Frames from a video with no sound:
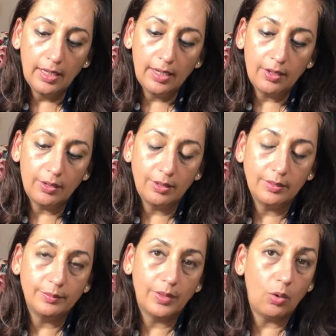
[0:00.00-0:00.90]

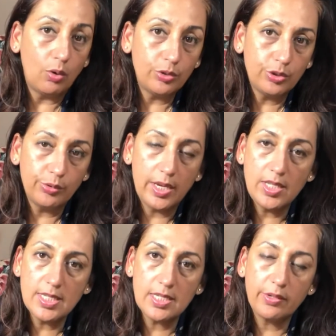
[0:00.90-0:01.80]
or through
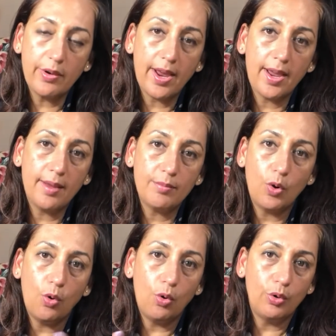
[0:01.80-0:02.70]
Instagram
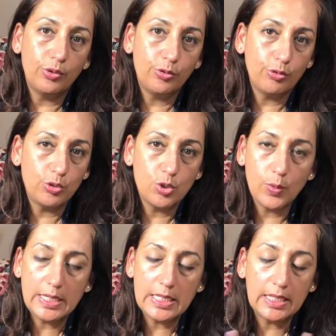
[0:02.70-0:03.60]
or through
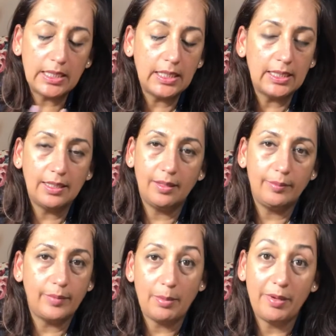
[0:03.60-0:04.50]
Twitter.
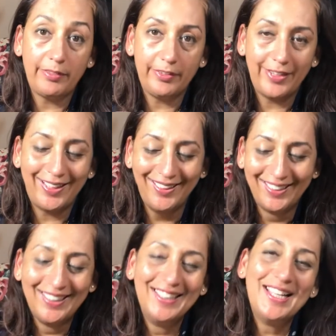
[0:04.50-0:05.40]
I'm everywhere.
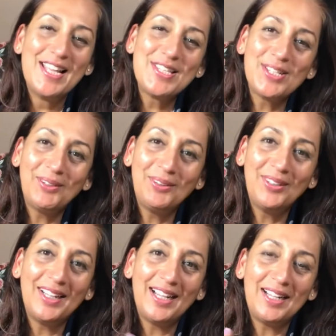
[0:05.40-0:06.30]
So
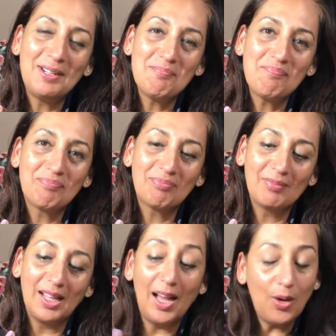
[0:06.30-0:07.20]

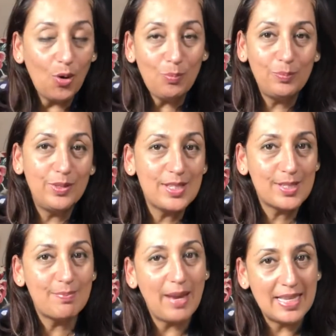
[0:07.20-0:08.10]
I hope
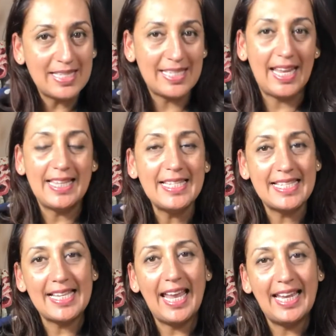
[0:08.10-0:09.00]
this made sense,
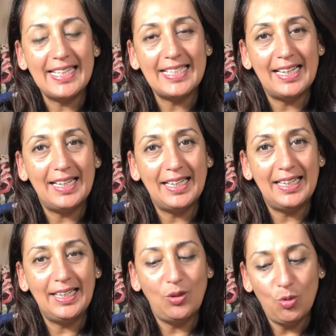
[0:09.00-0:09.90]
and
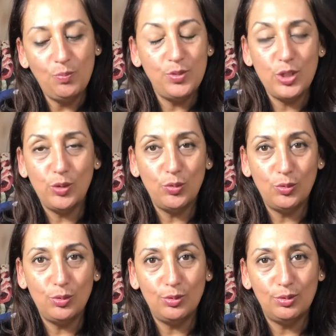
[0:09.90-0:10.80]
I hope
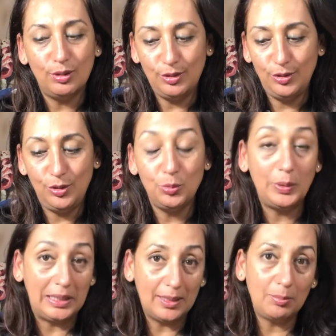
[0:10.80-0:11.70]
you
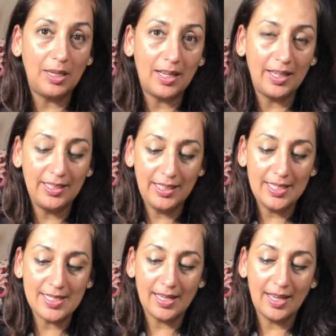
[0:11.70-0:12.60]
will apply
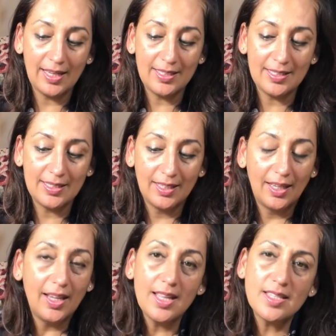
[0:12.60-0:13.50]
these. And
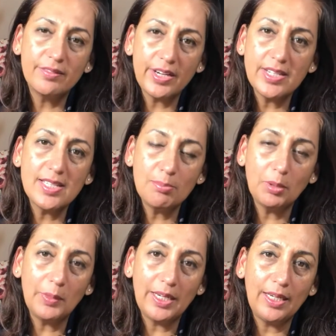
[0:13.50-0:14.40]
it's a very simple
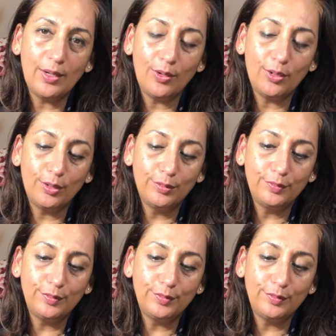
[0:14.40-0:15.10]
way of